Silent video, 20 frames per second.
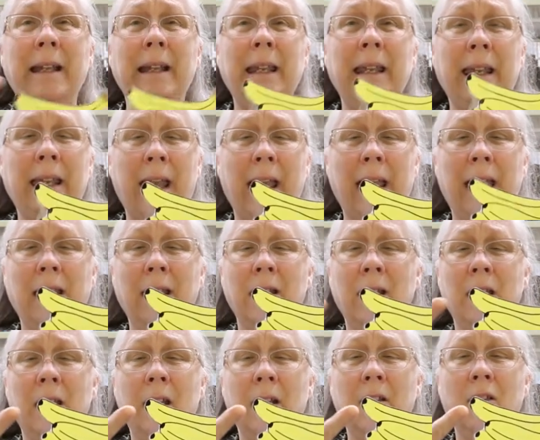And he ate
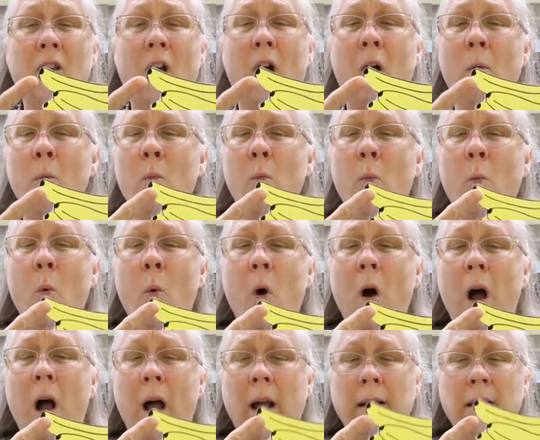not
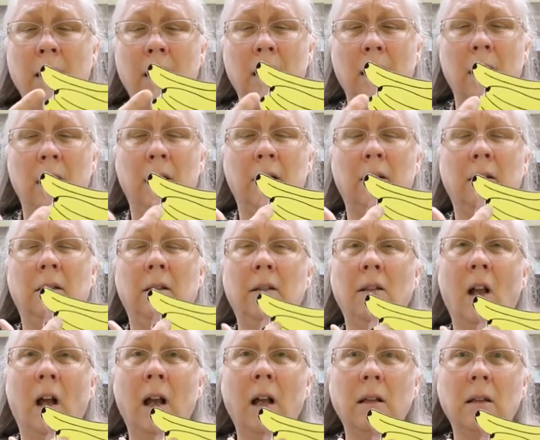one,
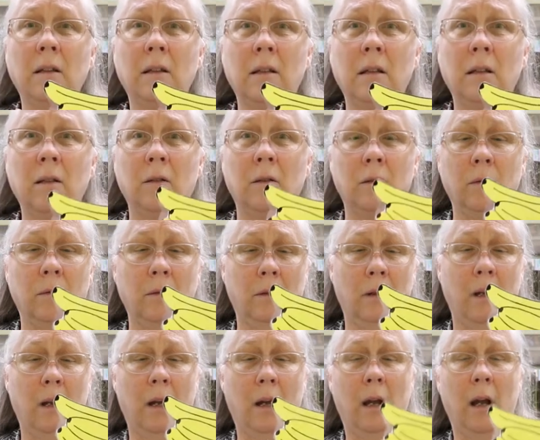not two,
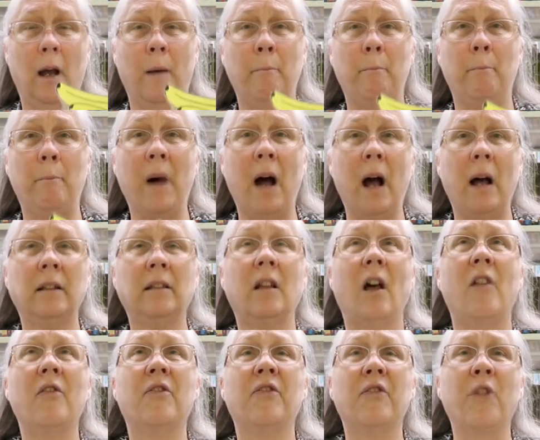
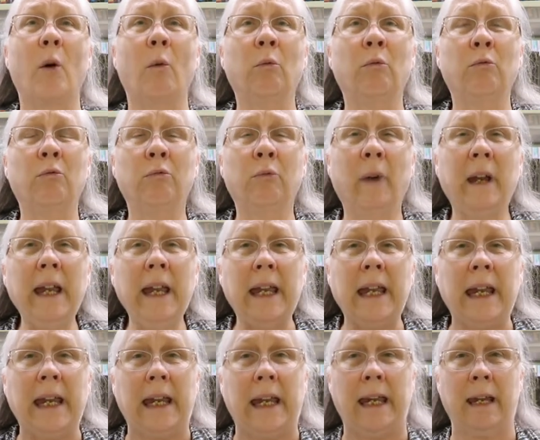but
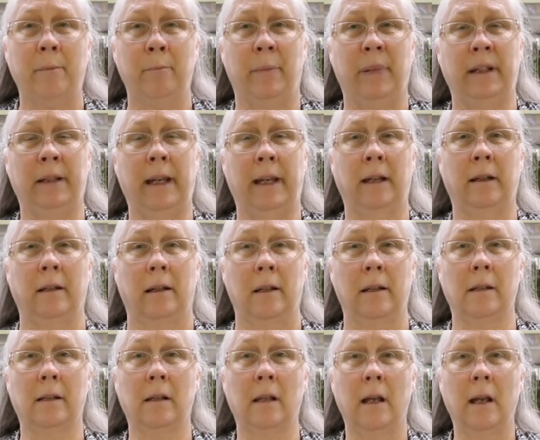three
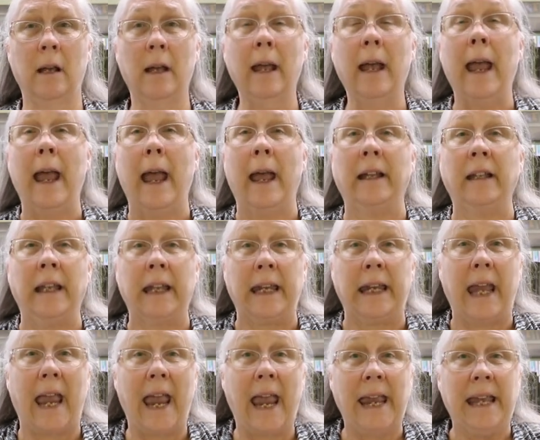bananas. And
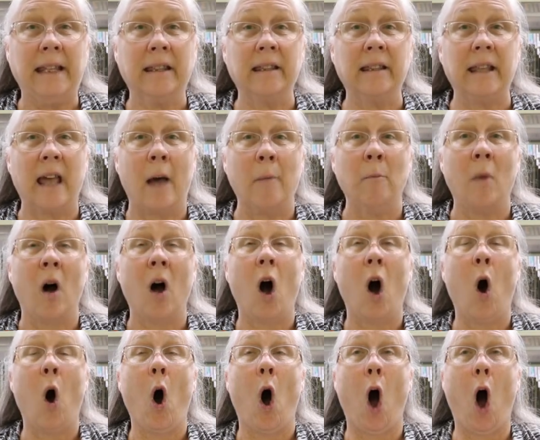he ate them
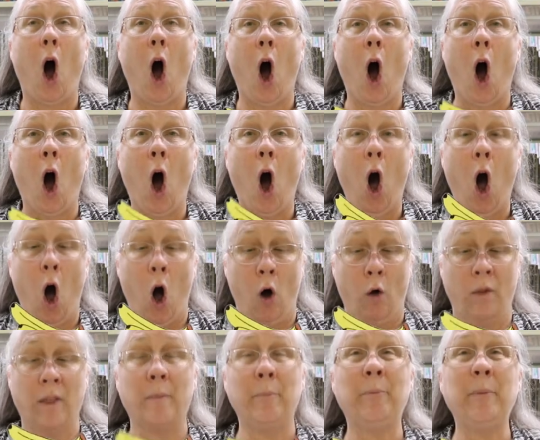
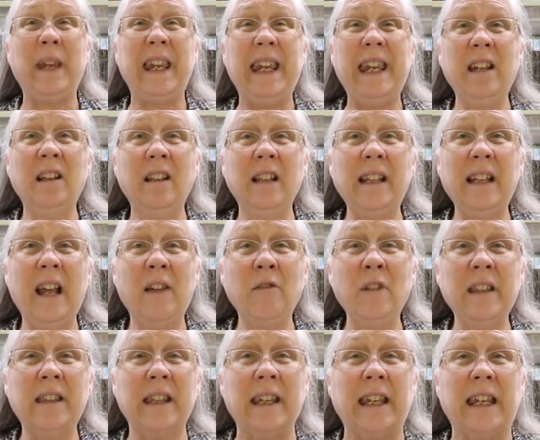all, the peel and
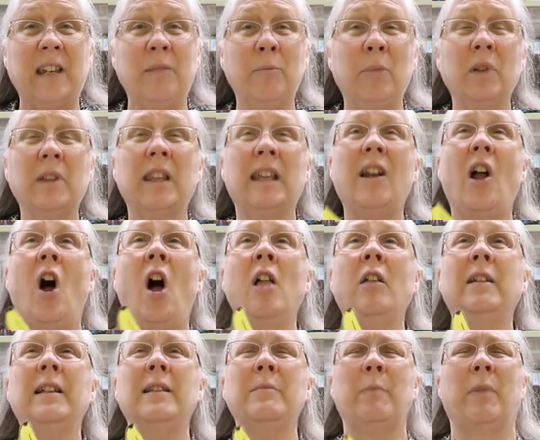everything. He put that
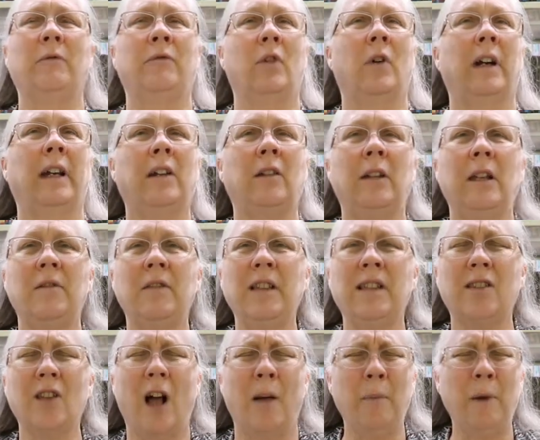all in it before I could
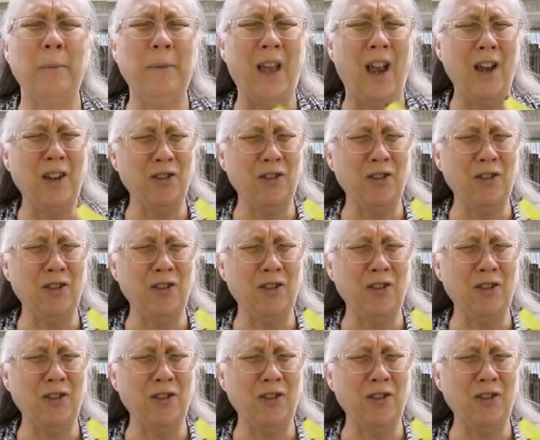even stop him.